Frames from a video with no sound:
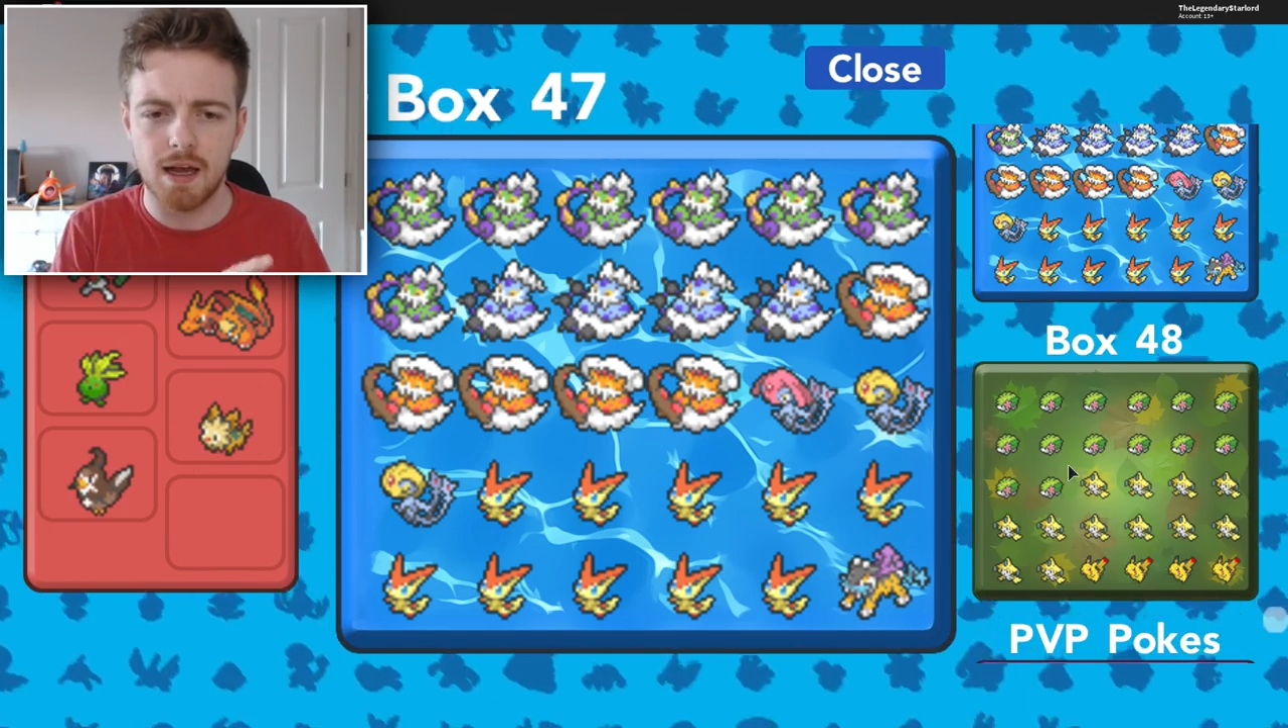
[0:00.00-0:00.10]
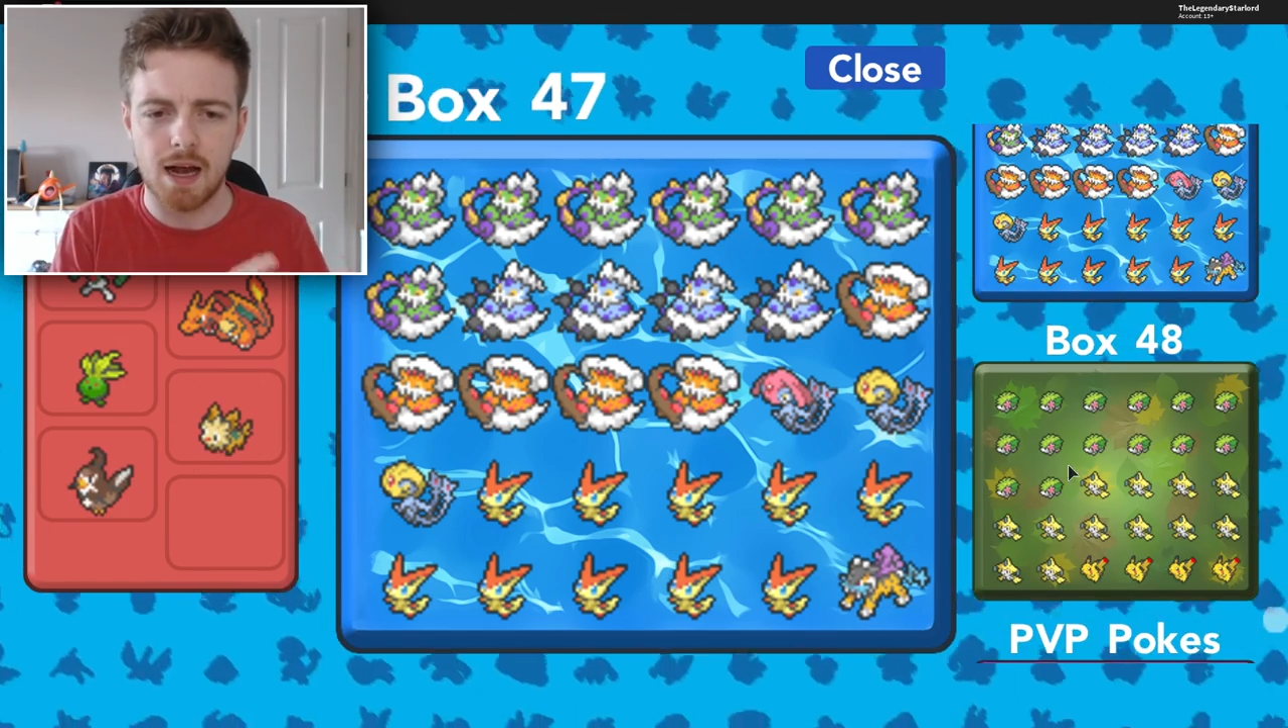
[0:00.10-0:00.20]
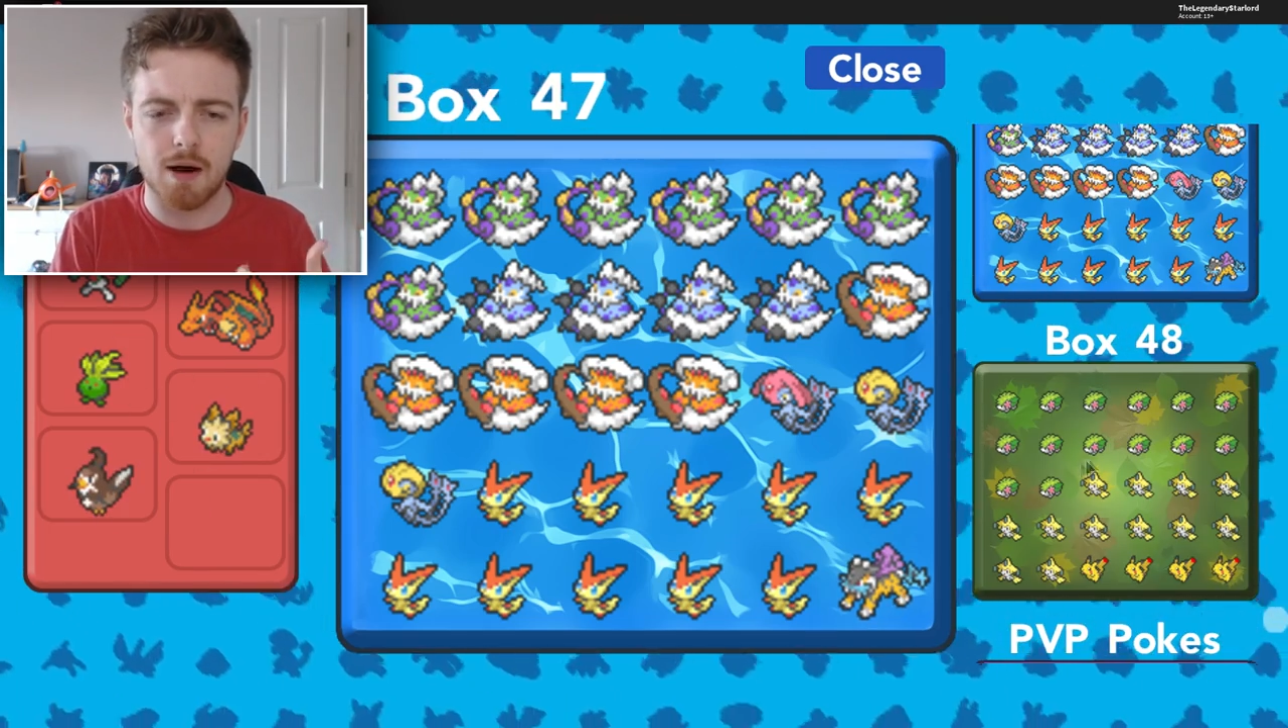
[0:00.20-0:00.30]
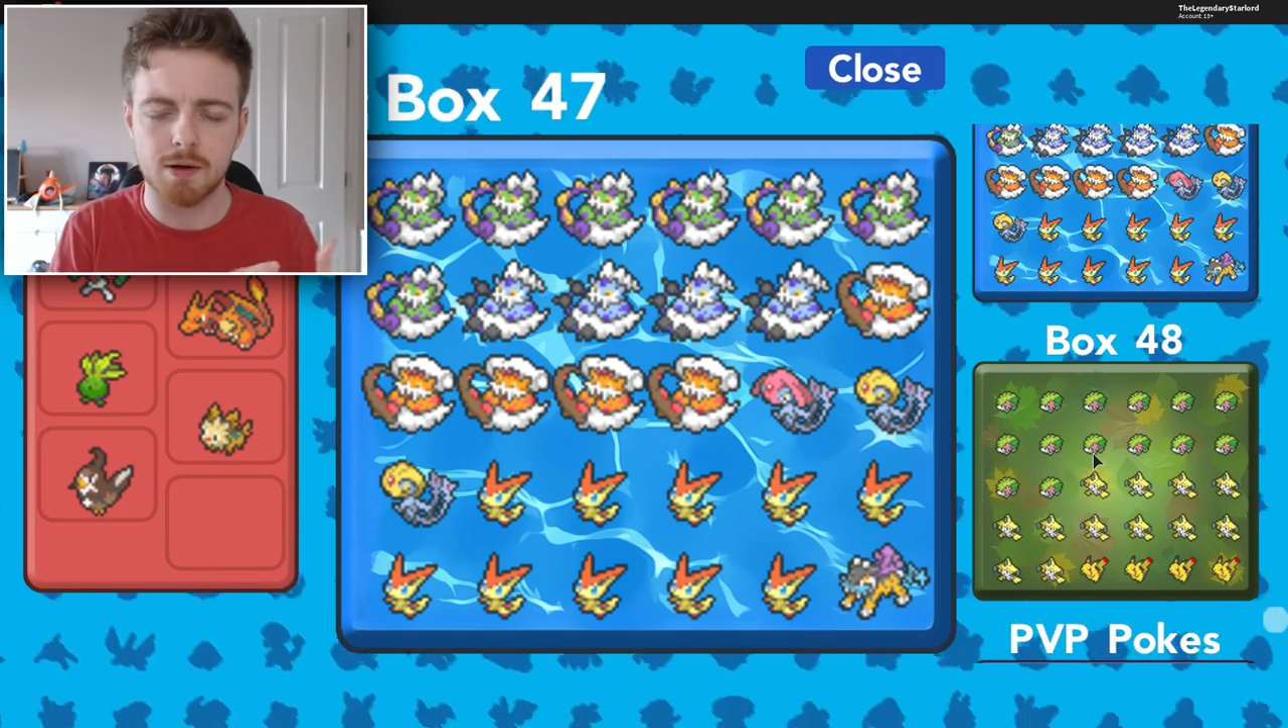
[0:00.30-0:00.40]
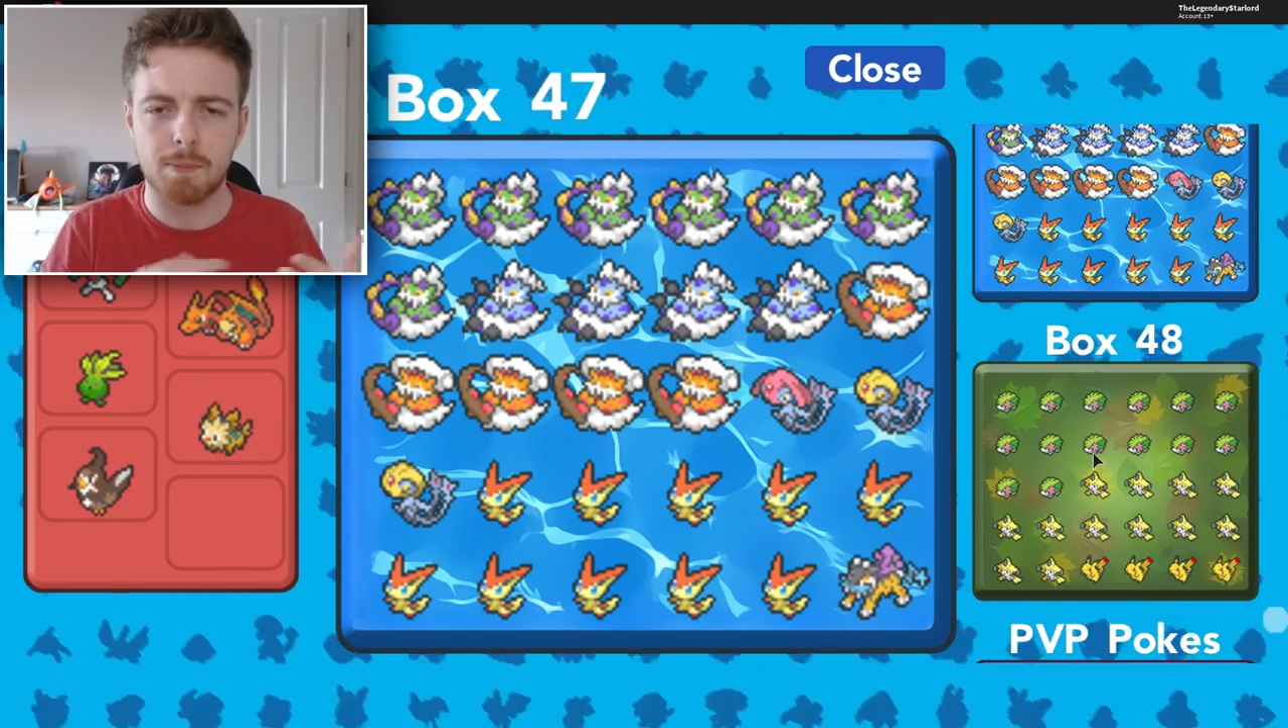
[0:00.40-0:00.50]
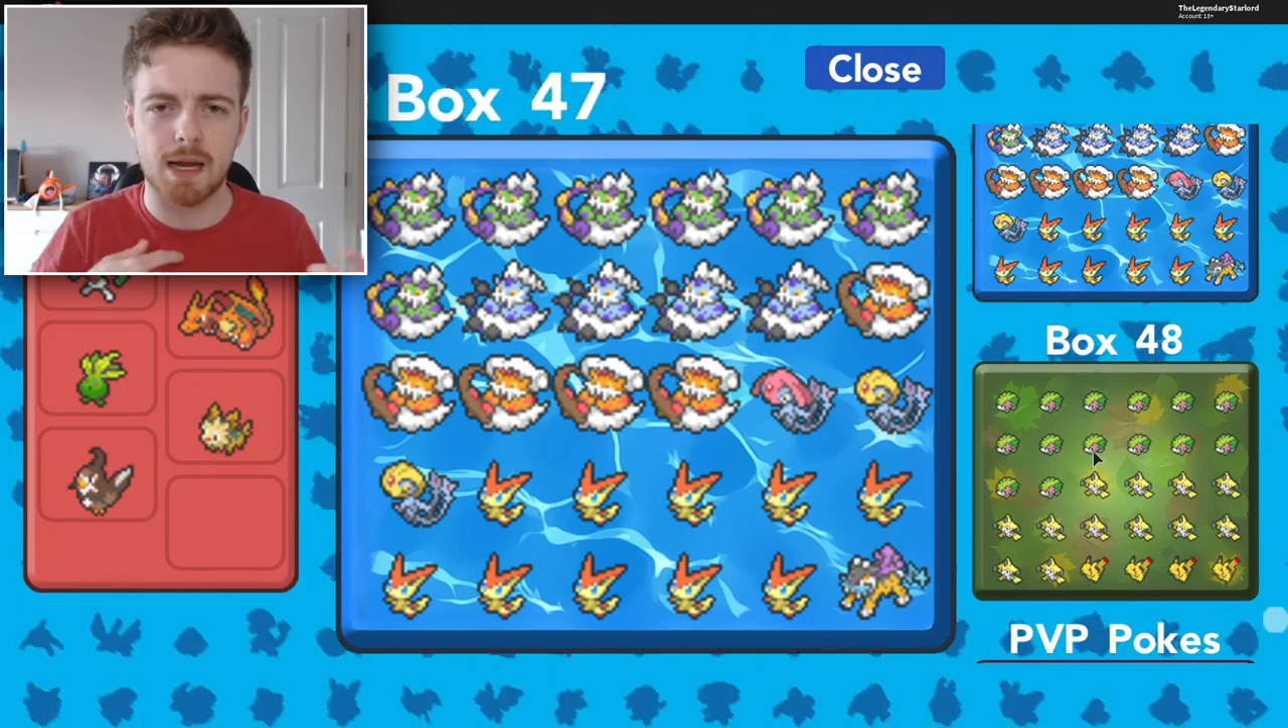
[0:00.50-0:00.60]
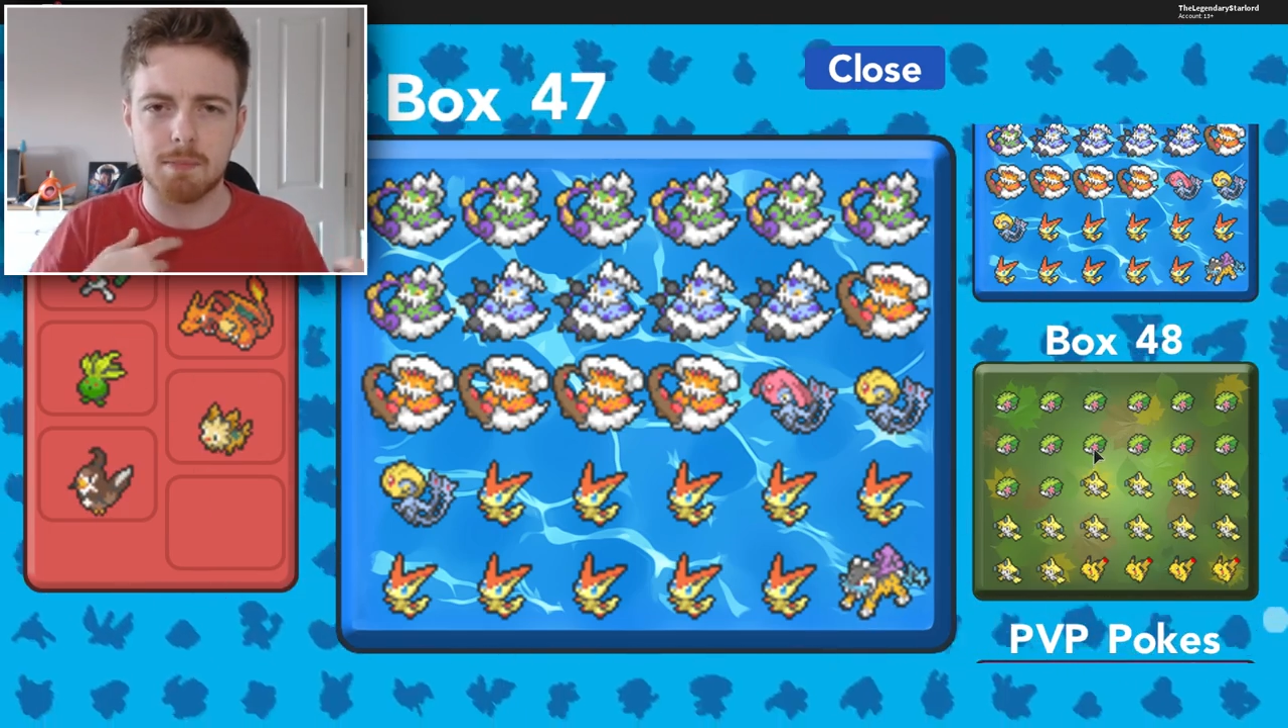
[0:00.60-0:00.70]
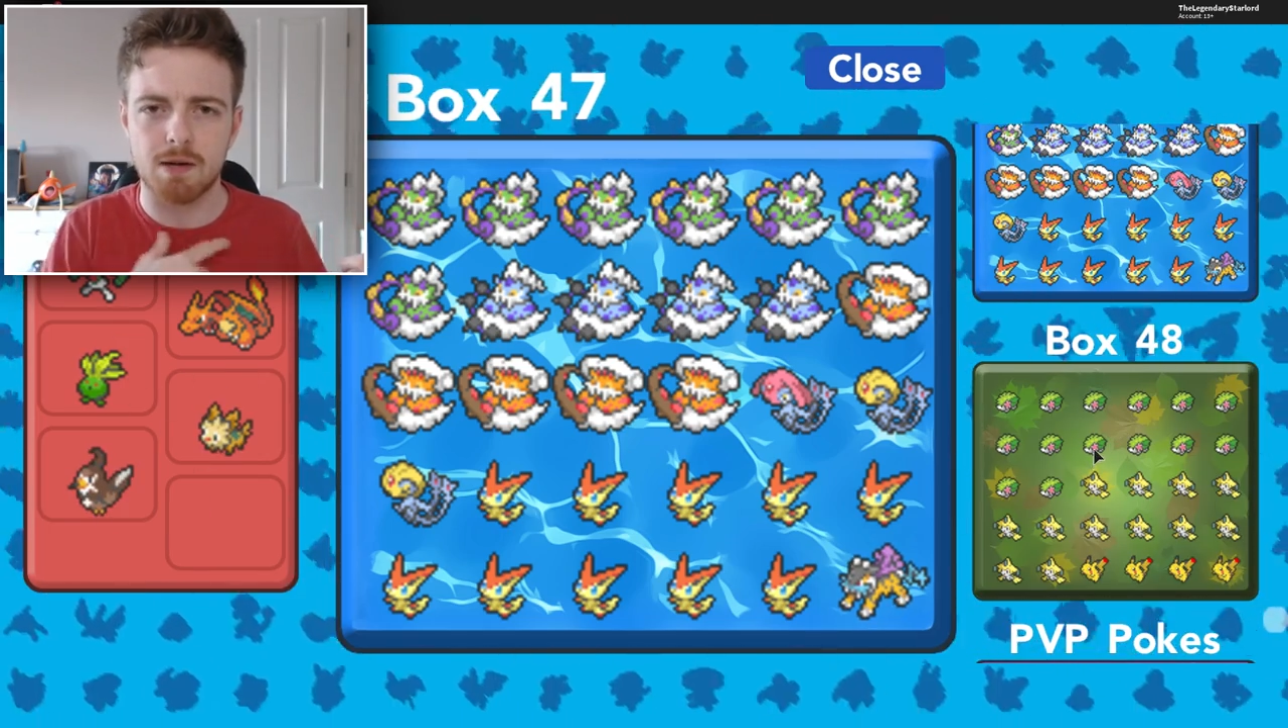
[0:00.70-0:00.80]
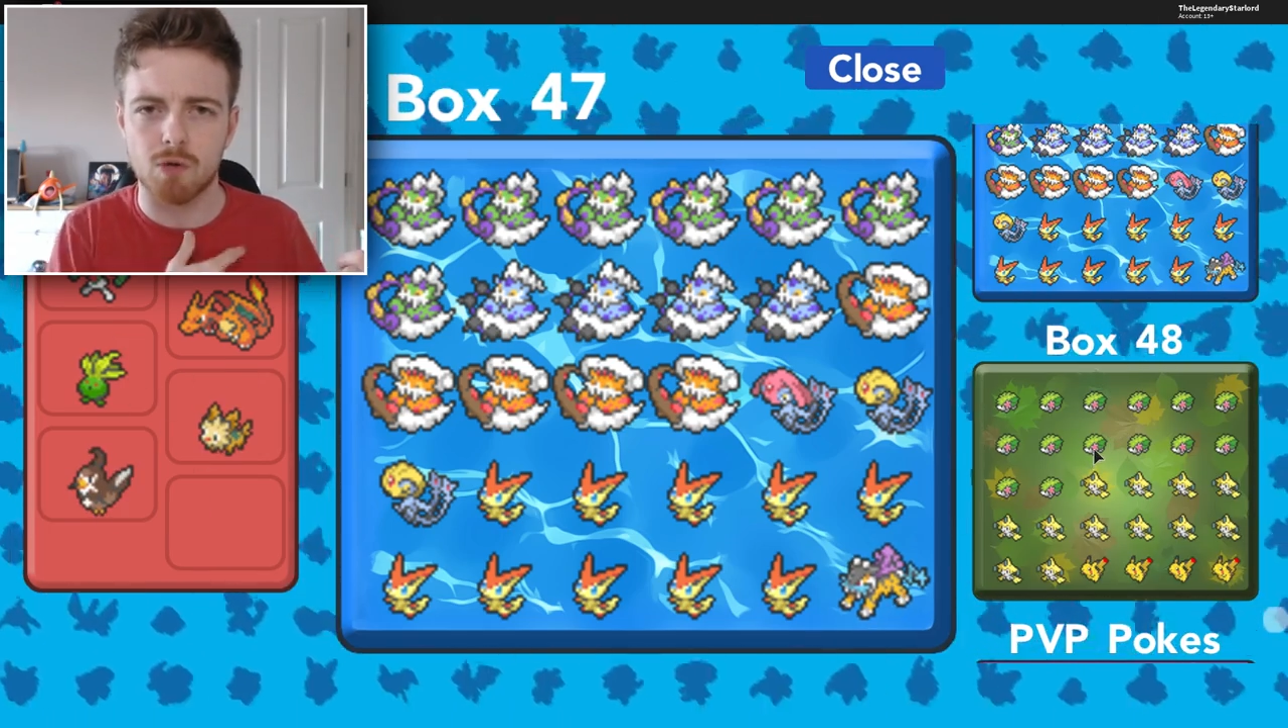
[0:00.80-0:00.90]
how to buy my